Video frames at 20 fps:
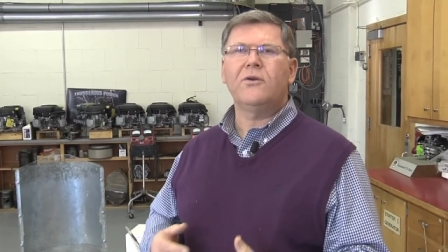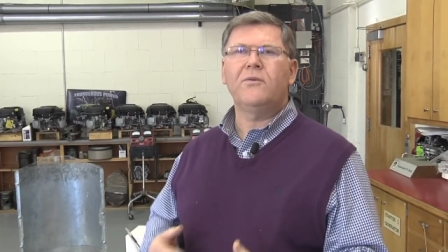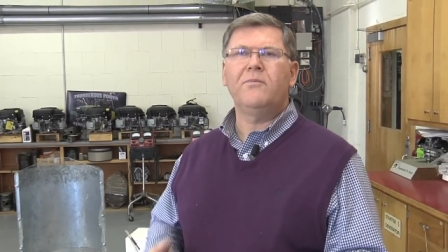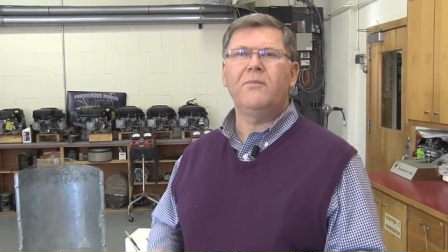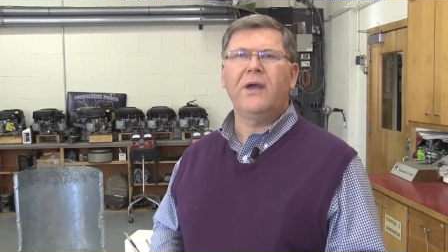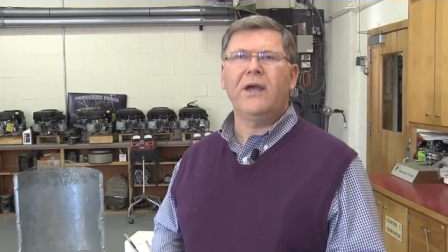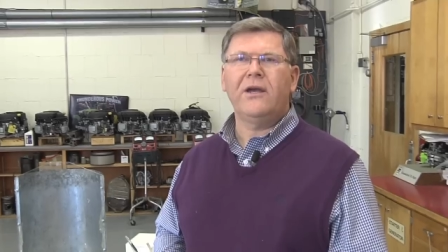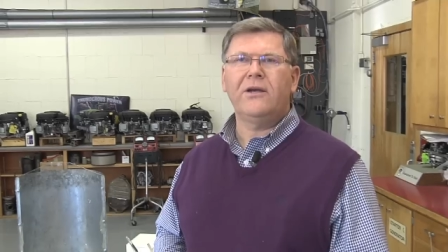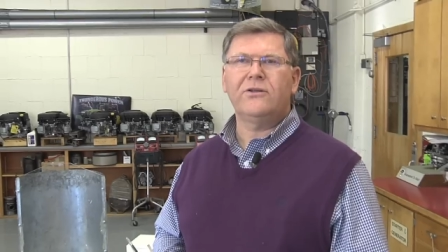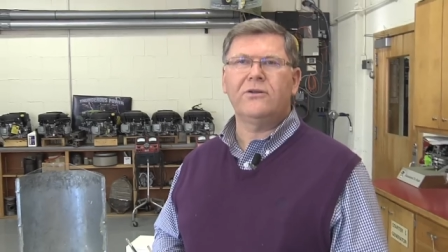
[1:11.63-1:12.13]
to
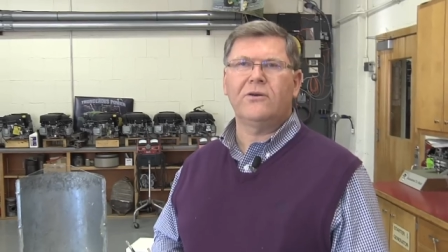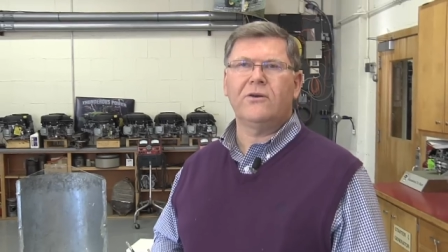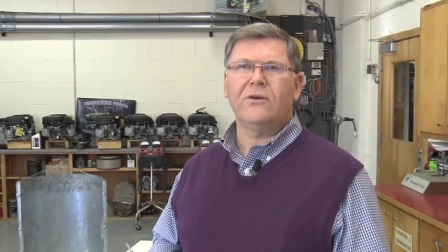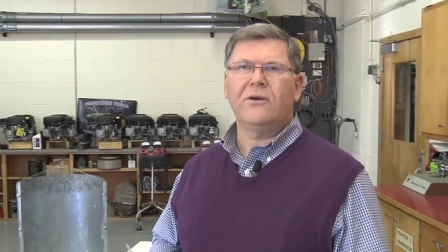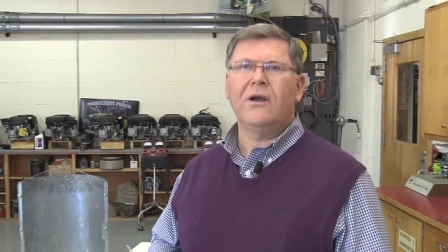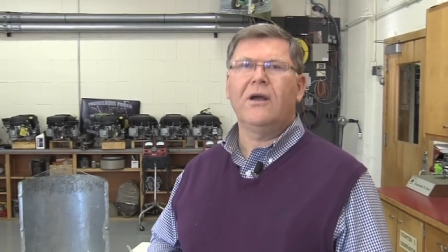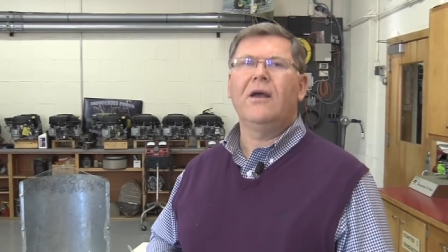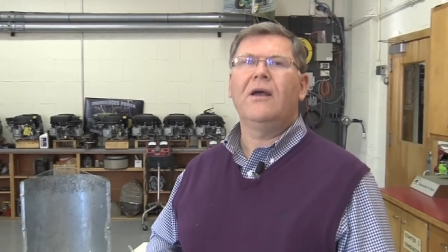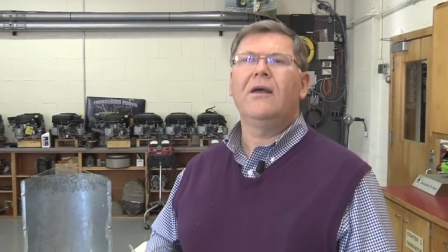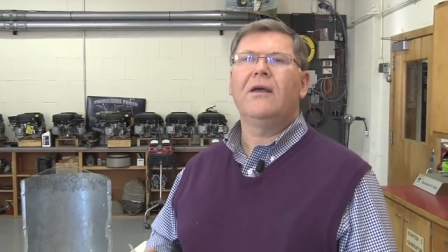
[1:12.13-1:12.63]

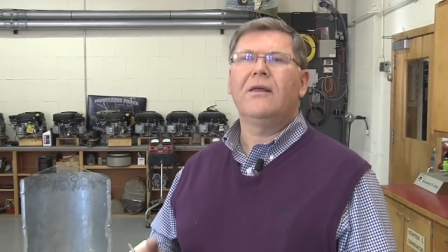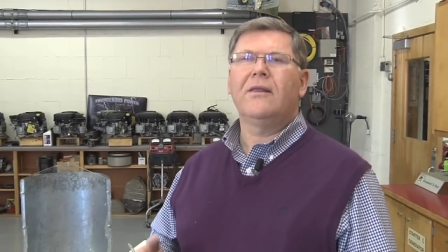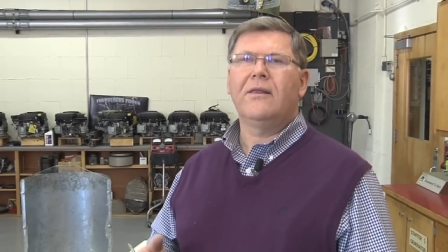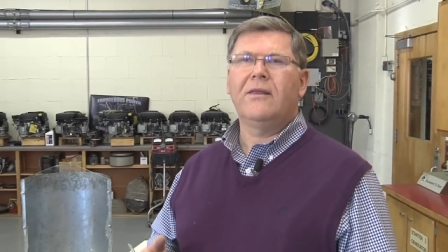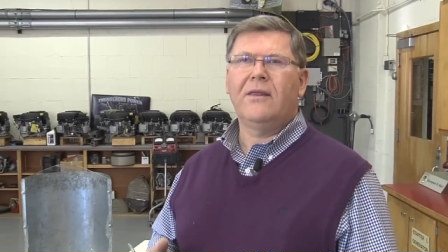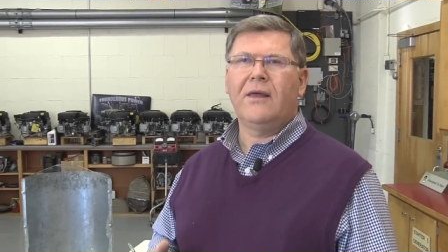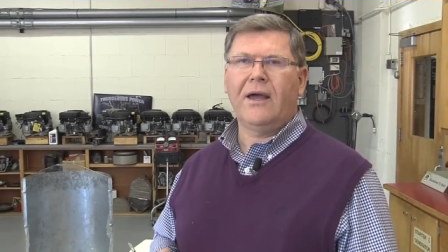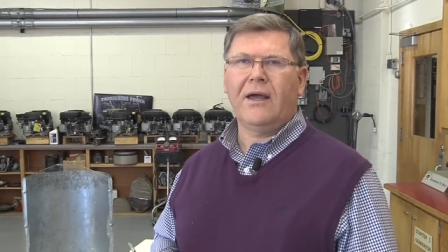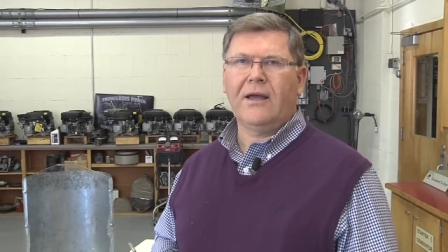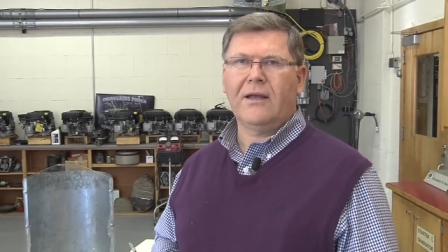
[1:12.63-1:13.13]
measure
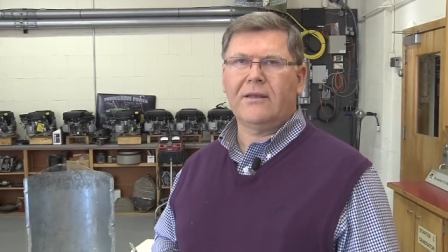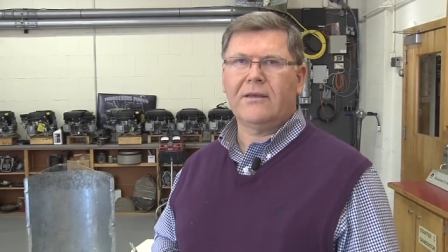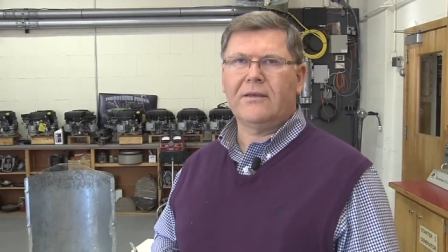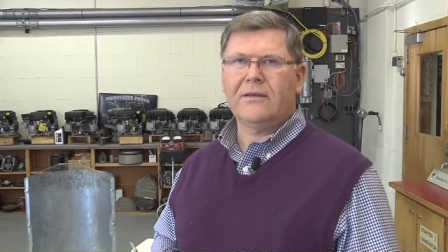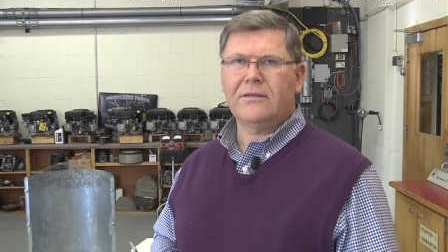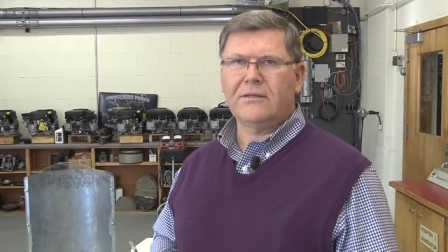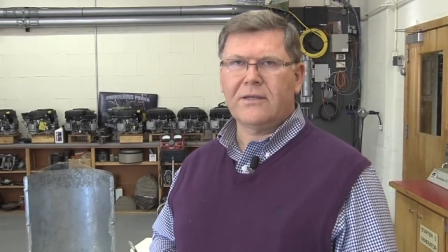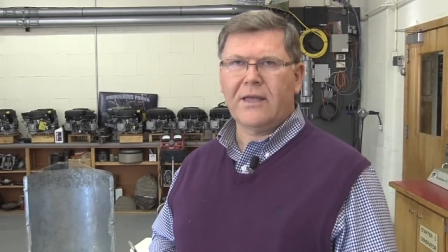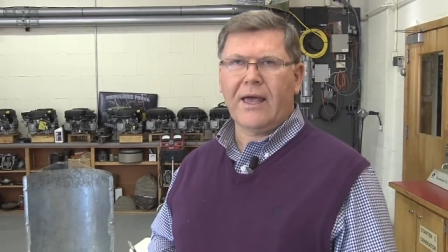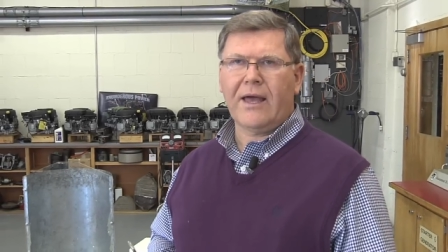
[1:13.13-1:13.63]

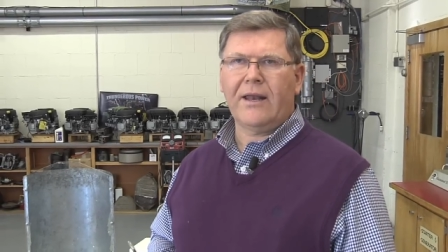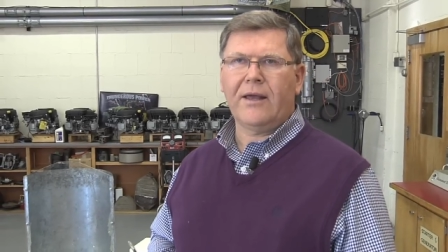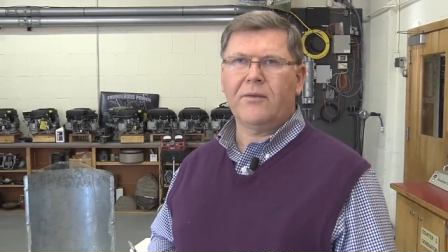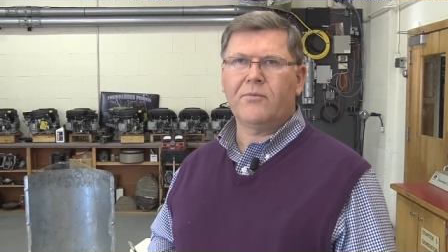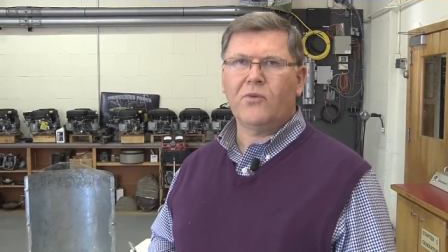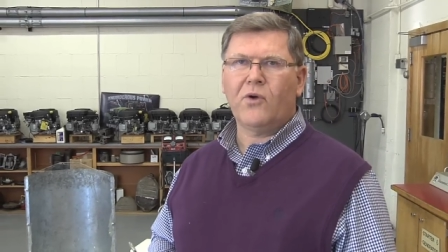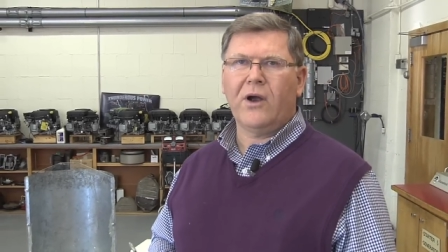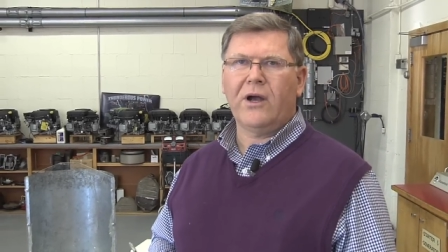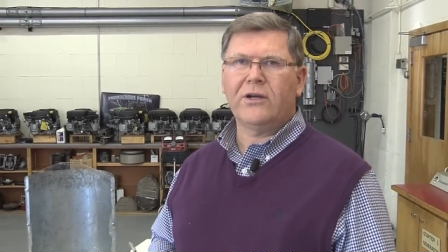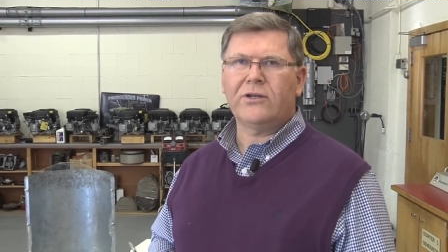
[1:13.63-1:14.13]
that
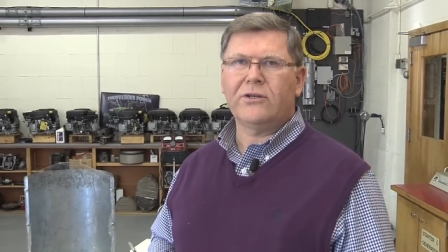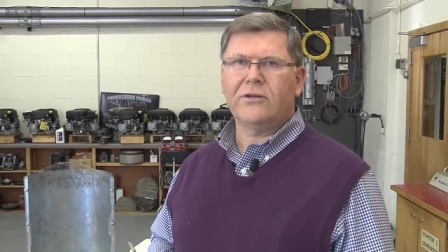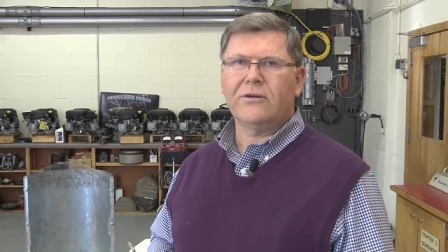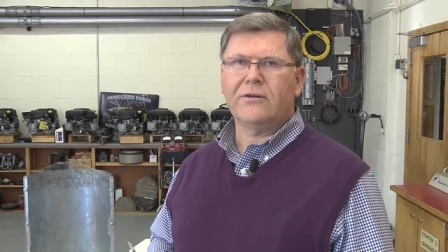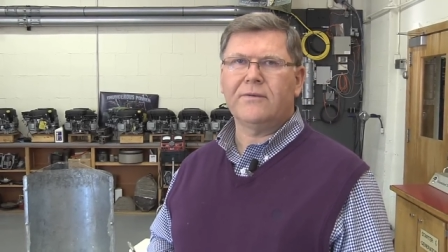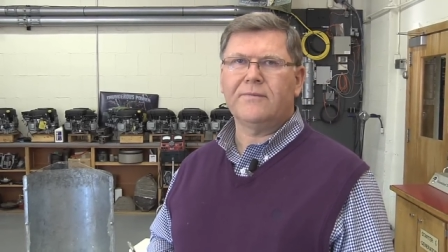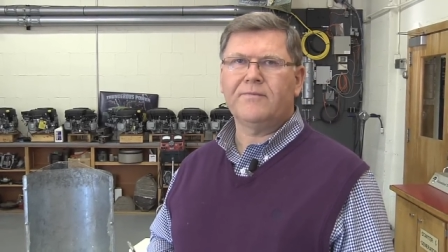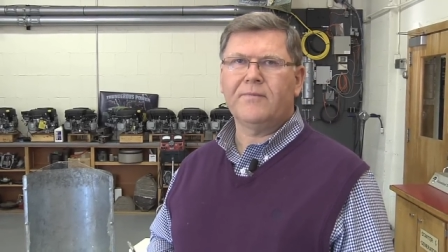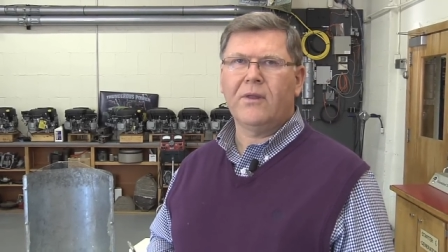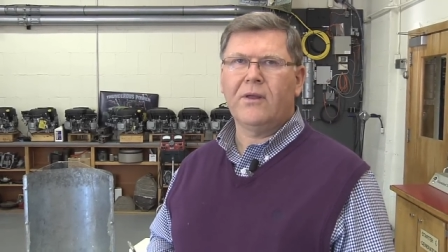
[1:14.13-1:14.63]
static pressure.